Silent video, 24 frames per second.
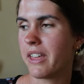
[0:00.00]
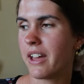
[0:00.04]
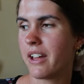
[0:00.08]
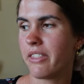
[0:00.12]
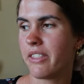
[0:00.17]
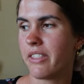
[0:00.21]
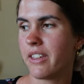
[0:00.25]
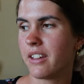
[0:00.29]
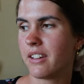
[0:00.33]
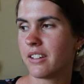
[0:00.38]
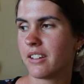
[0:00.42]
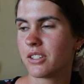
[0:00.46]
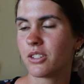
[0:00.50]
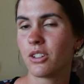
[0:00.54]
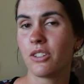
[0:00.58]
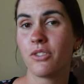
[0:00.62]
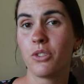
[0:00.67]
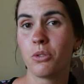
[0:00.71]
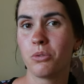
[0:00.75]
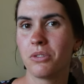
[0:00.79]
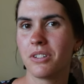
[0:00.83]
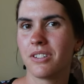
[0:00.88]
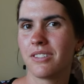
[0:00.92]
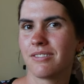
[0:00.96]
that there. So if
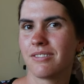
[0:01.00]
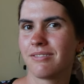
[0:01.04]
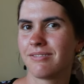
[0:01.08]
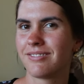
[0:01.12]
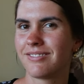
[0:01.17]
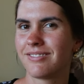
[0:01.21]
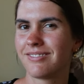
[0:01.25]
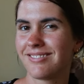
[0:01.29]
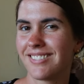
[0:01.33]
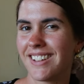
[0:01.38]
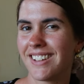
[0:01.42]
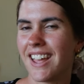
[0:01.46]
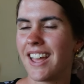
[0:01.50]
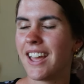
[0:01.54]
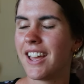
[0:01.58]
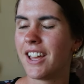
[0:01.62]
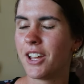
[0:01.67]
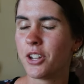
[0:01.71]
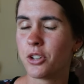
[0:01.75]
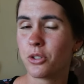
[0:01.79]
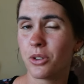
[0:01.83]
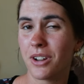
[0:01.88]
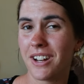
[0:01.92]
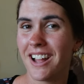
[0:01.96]
you want to
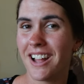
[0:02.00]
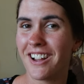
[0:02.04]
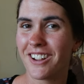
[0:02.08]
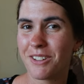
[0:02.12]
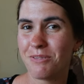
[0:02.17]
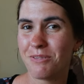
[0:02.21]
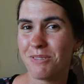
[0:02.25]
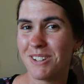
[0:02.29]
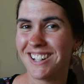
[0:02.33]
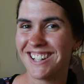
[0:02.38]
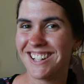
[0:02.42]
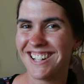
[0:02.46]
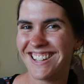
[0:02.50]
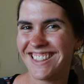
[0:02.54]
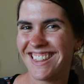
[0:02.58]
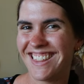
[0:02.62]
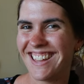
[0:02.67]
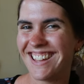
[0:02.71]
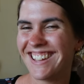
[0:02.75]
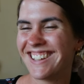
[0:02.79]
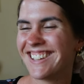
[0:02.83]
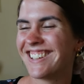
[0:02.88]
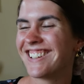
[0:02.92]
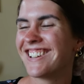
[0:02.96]
join our community
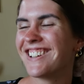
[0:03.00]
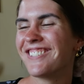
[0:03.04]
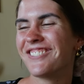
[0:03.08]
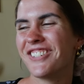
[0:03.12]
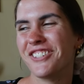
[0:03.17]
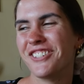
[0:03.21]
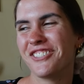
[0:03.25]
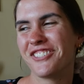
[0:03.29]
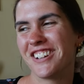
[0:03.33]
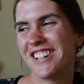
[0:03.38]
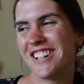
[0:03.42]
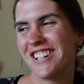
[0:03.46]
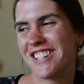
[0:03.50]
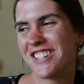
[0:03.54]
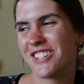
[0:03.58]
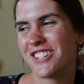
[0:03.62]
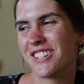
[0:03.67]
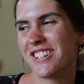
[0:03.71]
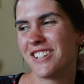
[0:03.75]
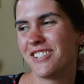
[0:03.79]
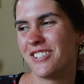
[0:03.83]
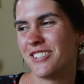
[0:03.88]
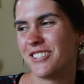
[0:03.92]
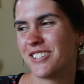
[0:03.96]
there, feel free
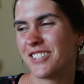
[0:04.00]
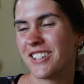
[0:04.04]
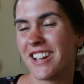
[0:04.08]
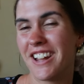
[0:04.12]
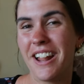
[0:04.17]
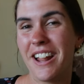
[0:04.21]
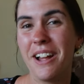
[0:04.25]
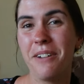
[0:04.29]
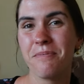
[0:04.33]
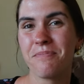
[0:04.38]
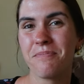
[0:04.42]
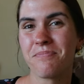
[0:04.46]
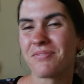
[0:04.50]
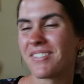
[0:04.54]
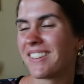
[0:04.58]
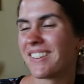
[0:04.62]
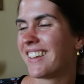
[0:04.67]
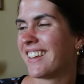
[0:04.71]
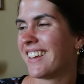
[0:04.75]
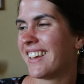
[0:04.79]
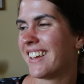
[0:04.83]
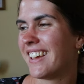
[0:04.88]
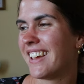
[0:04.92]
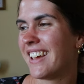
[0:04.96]
to sign up.
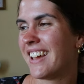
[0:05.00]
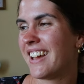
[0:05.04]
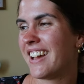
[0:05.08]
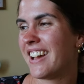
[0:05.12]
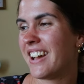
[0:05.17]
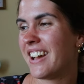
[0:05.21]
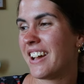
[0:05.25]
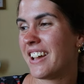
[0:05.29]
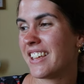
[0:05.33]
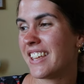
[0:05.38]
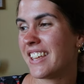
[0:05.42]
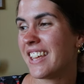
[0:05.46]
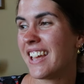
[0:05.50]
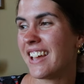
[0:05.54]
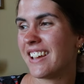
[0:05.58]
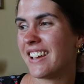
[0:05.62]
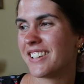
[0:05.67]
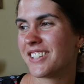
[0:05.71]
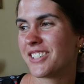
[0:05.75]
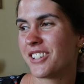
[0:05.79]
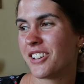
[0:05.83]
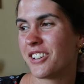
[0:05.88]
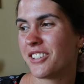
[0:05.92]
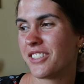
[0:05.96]
Yeah,
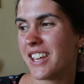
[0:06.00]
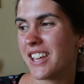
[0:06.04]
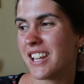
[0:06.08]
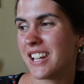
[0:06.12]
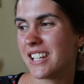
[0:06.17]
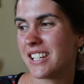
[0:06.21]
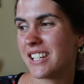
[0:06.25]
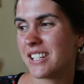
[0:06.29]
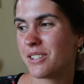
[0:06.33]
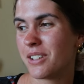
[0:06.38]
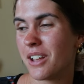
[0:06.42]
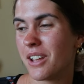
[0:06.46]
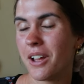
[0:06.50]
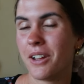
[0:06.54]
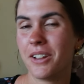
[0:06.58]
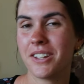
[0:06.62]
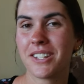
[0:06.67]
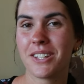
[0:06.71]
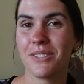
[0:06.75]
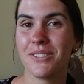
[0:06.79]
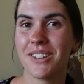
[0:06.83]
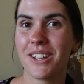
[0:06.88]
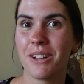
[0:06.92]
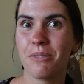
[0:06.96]
so that is
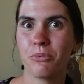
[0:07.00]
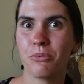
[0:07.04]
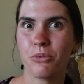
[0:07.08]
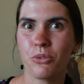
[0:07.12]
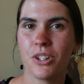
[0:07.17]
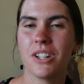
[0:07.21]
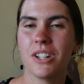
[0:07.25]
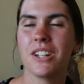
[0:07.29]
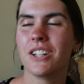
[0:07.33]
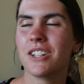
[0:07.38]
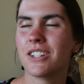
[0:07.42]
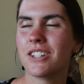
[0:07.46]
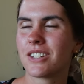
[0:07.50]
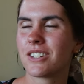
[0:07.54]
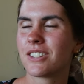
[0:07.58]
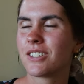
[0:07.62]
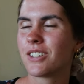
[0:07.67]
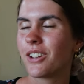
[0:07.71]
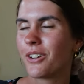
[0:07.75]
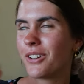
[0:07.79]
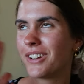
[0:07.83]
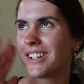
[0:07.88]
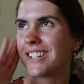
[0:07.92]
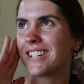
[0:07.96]
something I'm really just
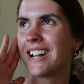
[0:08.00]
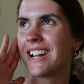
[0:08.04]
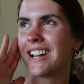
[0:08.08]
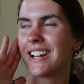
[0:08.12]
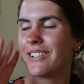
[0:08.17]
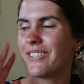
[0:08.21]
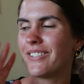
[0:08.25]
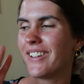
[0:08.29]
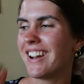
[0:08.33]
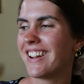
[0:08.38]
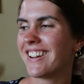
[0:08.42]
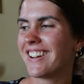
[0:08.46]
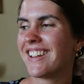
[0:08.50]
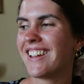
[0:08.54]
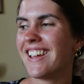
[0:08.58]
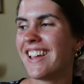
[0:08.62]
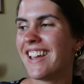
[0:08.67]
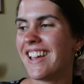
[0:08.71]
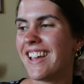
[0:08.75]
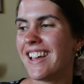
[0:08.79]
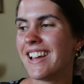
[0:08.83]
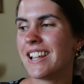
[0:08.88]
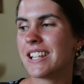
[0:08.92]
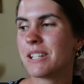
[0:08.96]
so excited about.
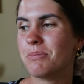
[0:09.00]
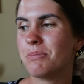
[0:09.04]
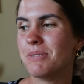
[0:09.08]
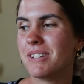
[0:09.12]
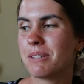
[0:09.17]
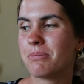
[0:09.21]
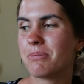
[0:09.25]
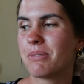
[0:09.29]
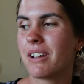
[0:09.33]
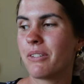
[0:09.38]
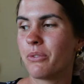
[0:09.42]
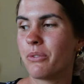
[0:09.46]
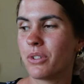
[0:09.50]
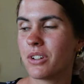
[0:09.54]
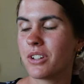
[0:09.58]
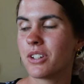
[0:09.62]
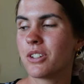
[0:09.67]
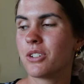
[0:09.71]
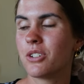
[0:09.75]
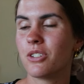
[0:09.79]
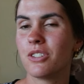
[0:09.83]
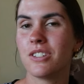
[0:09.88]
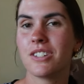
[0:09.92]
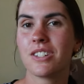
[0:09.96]
It's been something I wanted
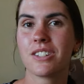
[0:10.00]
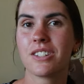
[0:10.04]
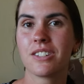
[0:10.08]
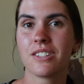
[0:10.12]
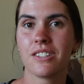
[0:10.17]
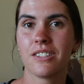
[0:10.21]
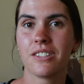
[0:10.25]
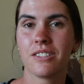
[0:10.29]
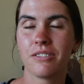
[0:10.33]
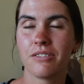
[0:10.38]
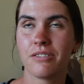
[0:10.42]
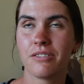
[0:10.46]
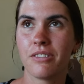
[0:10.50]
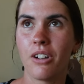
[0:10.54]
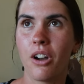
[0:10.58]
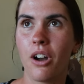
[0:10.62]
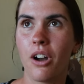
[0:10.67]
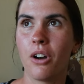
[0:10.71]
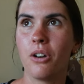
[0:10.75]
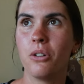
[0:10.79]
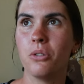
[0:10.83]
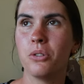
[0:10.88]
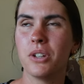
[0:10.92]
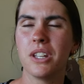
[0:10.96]
to do this
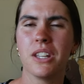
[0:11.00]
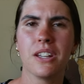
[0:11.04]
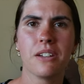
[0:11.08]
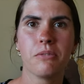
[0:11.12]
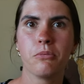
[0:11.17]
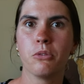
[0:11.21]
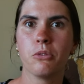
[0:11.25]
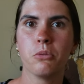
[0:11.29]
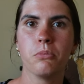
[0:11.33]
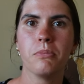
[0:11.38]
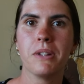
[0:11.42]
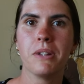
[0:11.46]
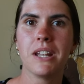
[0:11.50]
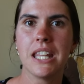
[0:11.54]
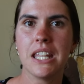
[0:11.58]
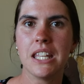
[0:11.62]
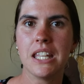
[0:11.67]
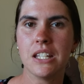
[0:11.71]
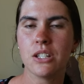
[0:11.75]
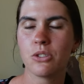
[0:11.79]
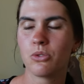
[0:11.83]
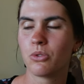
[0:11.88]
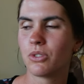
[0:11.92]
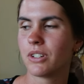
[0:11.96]
whole year, well, many
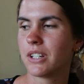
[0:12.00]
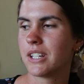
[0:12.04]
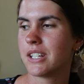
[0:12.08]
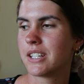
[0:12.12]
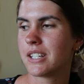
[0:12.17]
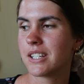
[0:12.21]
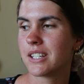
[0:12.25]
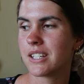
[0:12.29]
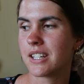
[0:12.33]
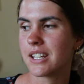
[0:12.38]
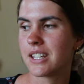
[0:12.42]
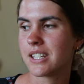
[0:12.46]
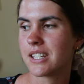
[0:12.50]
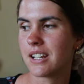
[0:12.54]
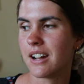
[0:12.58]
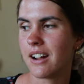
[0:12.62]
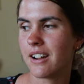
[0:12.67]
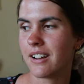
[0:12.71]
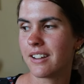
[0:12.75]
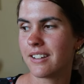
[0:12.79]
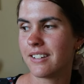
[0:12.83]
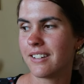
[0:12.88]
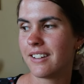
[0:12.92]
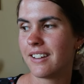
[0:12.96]
years really, since I
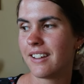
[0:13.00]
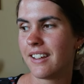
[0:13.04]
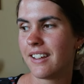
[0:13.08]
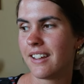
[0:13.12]
started